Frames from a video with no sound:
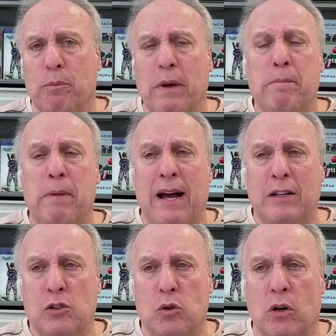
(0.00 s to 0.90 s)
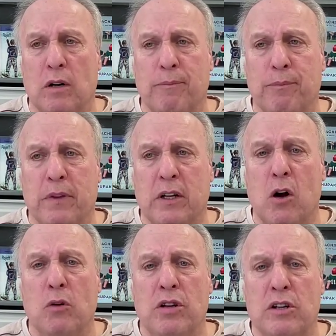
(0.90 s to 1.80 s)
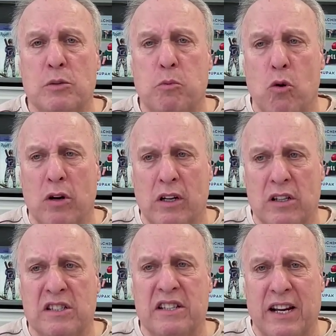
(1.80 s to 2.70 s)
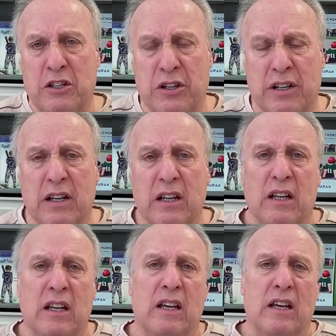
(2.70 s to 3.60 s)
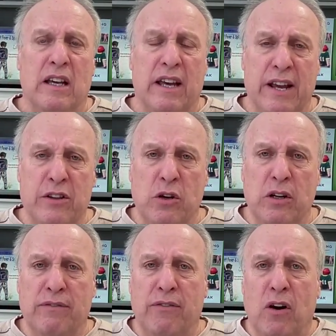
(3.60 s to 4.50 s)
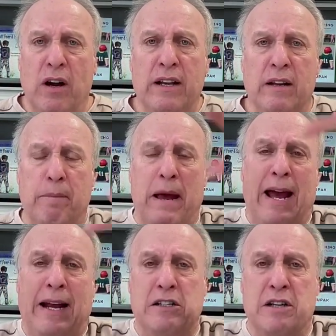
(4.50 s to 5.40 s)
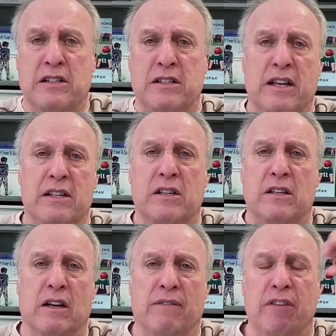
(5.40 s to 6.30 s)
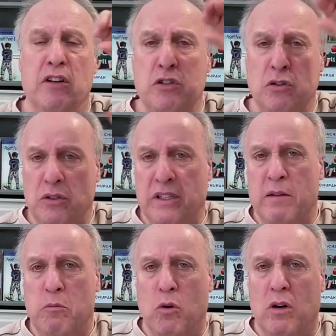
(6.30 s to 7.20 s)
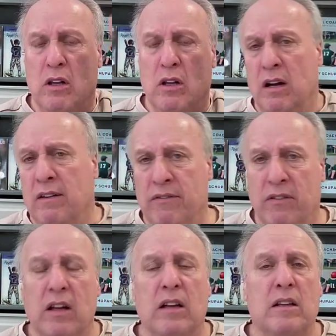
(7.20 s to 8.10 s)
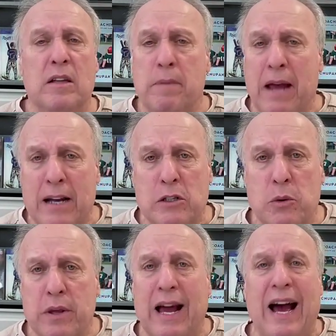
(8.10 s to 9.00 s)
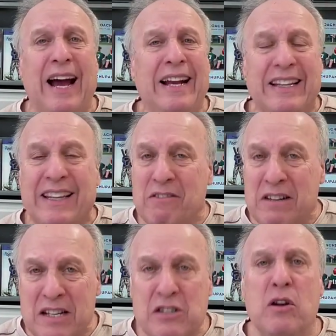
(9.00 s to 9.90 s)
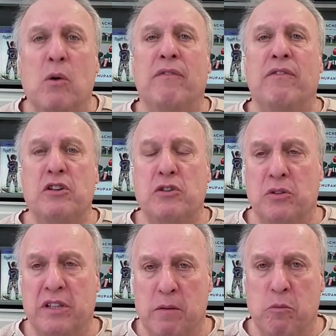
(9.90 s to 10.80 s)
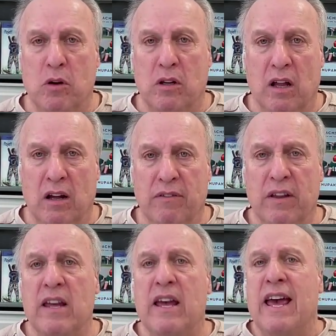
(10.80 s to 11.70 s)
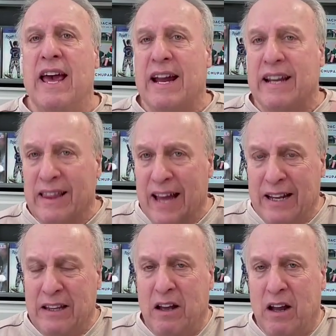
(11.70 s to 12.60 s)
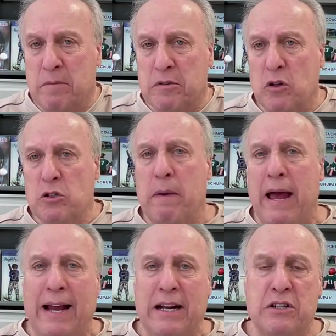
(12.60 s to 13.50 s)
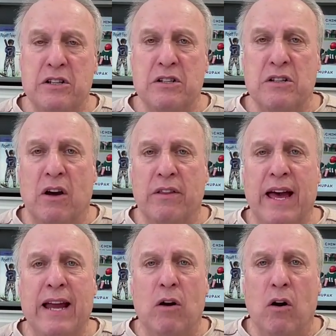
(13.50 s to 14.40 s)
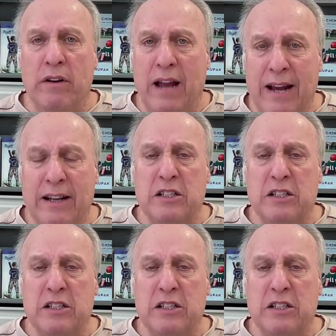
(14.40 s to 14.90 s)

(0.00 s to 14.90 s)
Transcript: big box store, go into the sporting goods section, and you could find a package that says official T-ball glove. To be honest with you, there is no official T-ball glove. And a lot of times those packages are not